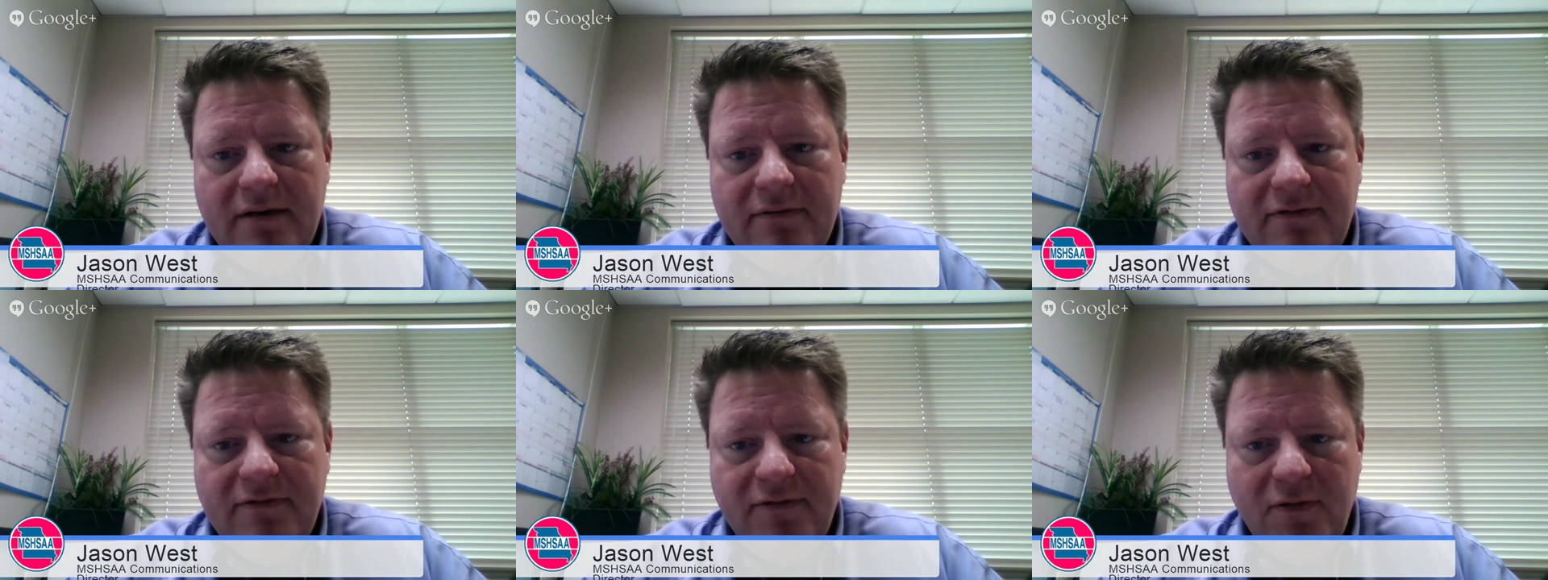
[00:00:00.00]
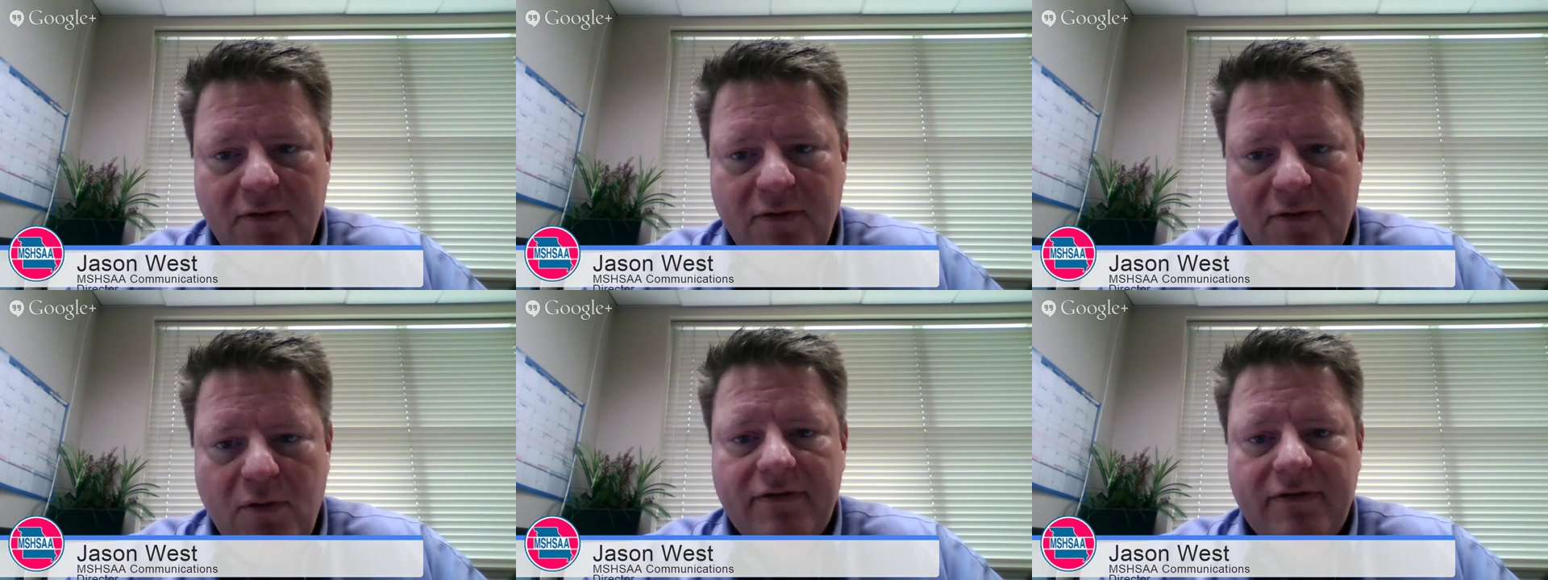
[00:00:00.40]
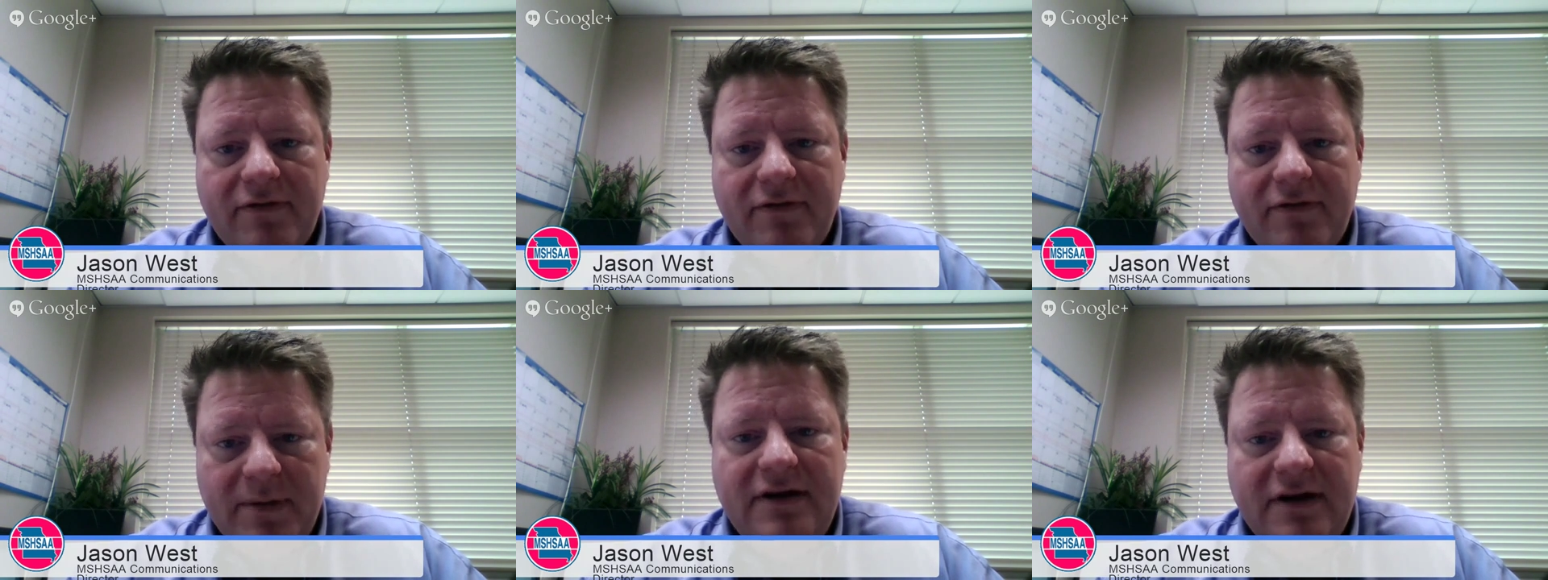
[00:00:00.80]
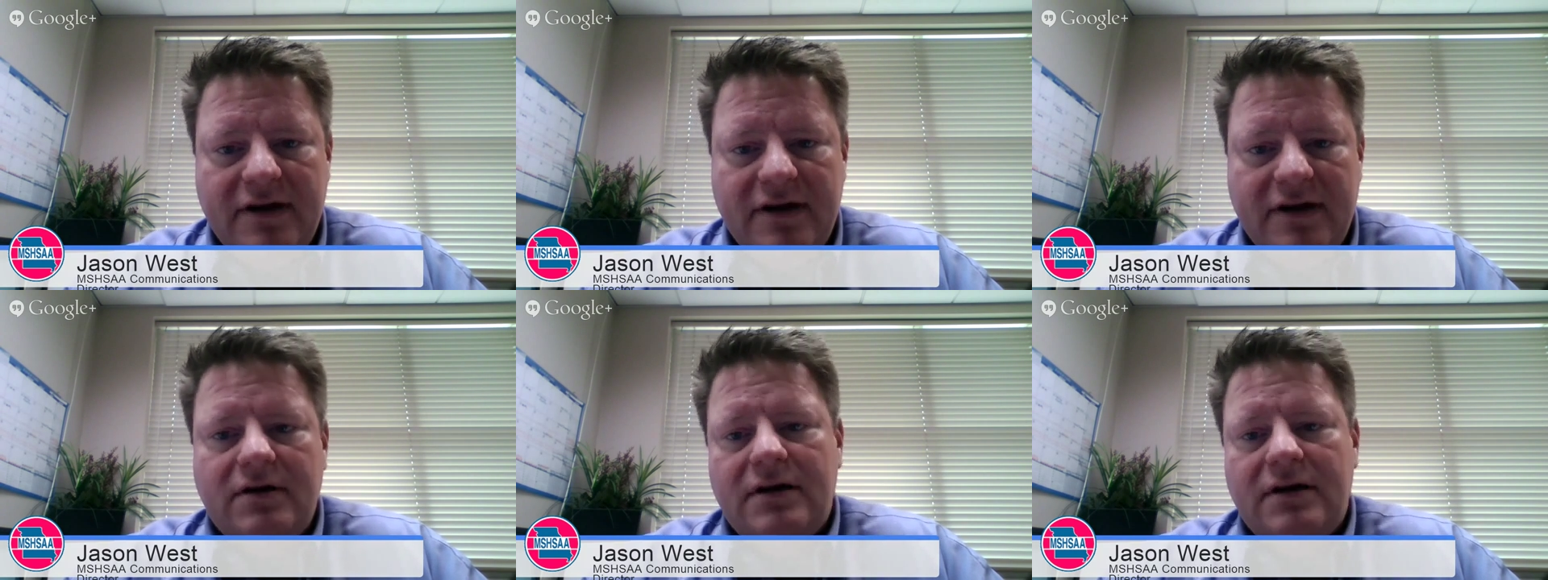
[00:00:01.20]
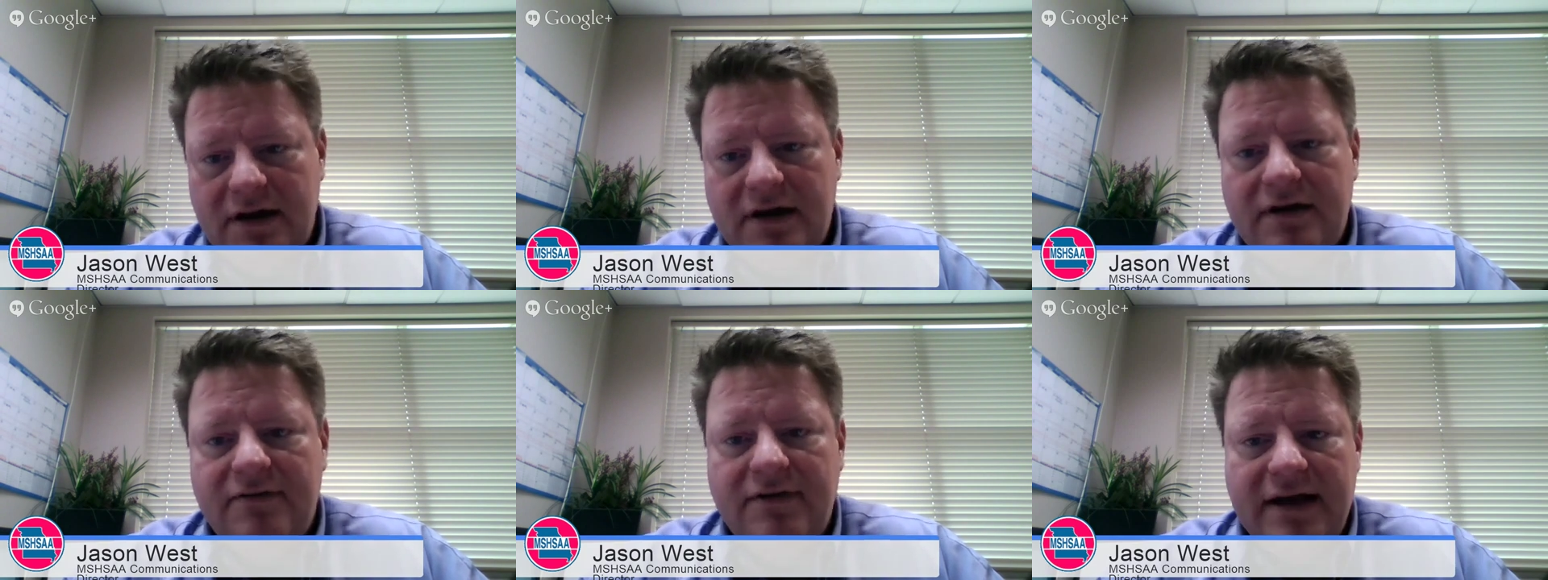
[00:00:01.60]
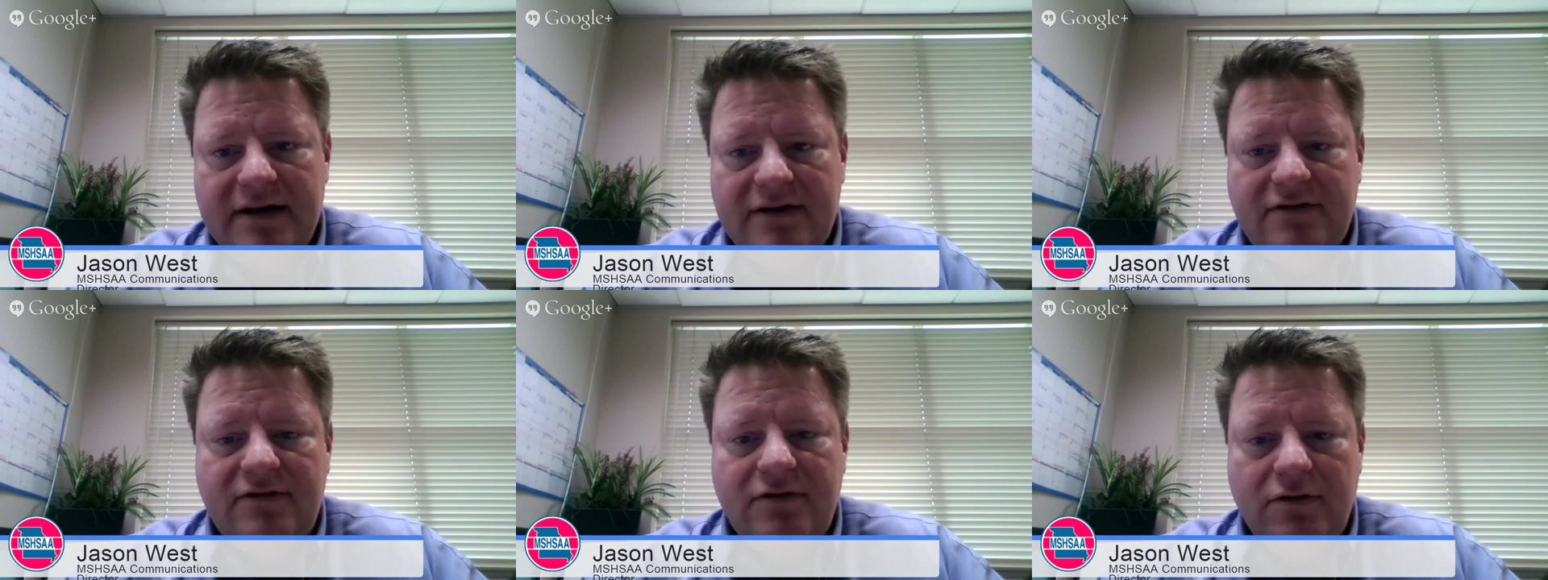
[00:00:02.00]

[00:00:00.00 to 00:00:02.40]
4 from each district advance